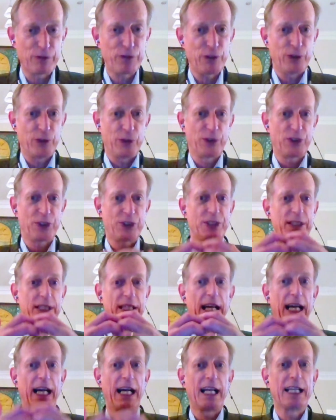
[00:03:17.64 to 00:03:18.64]
refused.
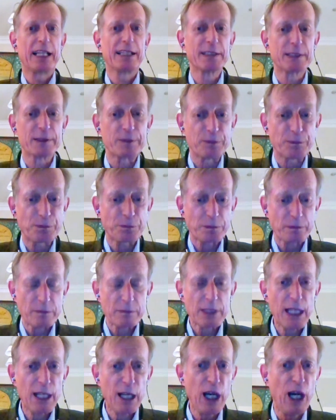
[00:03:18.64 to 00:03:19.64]
And
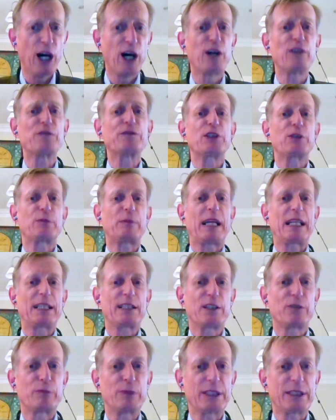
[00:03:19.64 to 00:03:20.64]
after the
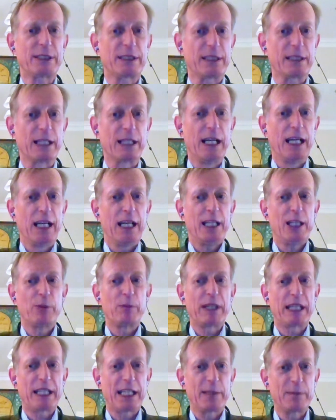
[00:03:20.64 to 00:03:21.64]
Battle of Britain, it
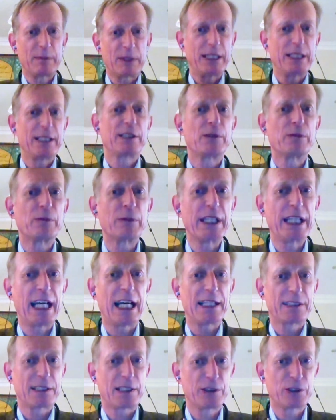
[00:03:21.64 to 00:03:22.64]
became clear that we
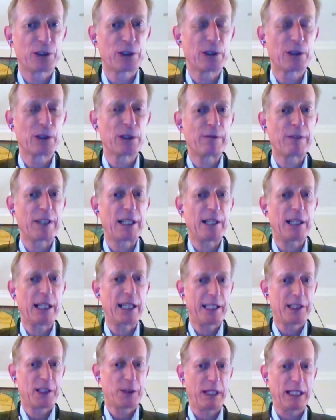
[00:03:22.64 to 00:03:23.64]
had control of our
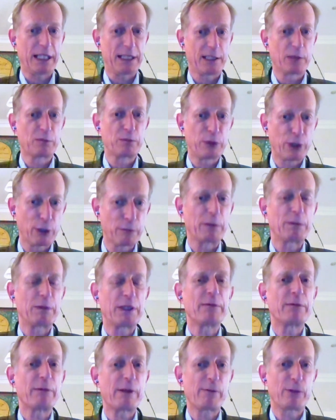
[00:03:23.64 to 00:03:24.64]
airspace and
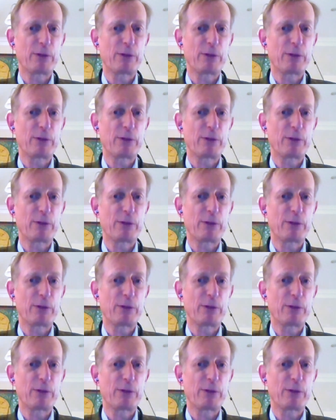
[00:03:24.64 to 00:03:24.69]
probably